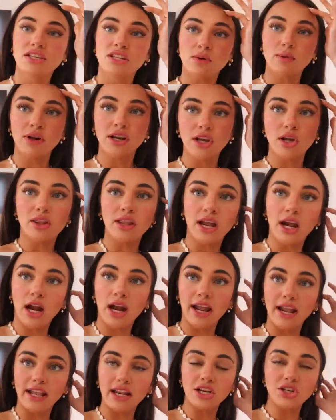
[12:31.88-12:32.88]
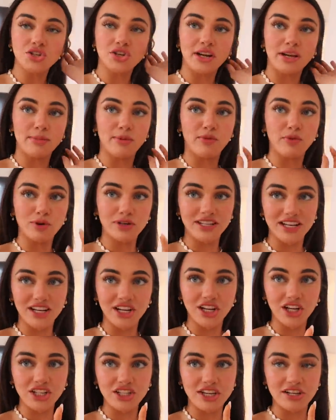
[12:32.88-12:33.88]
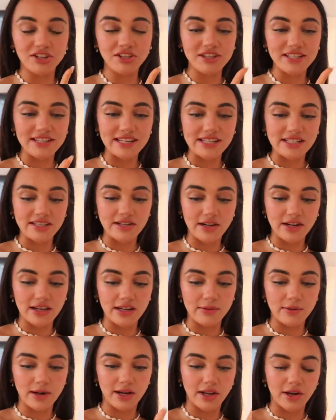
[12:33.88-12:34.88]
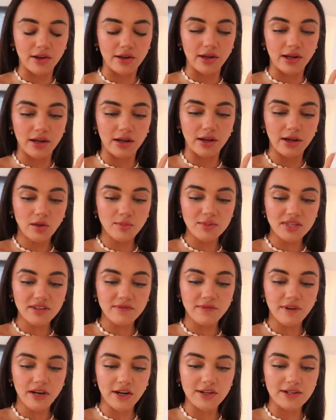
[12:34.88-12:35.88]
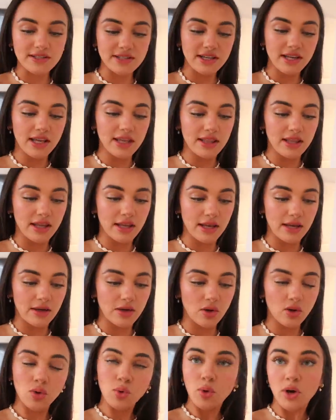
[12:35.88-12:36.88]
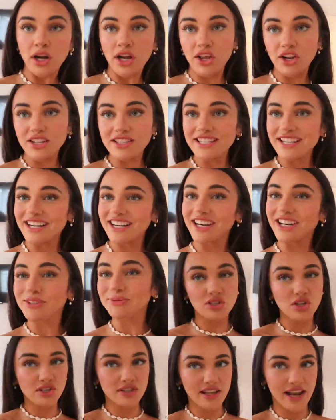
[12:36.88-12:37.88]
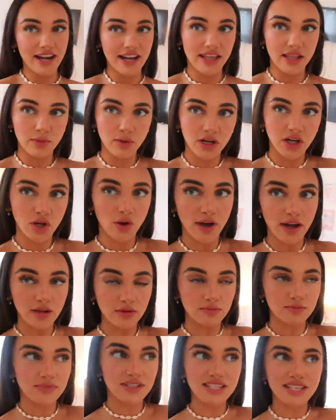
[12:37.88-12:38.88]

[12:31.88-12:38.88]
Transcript: So we're gonna go there and get a drink before dinner. Dinner's at 6:30. We're gonna go to Home Team first and then we're gonna get a dinner. So excited, and then we're gonna go out.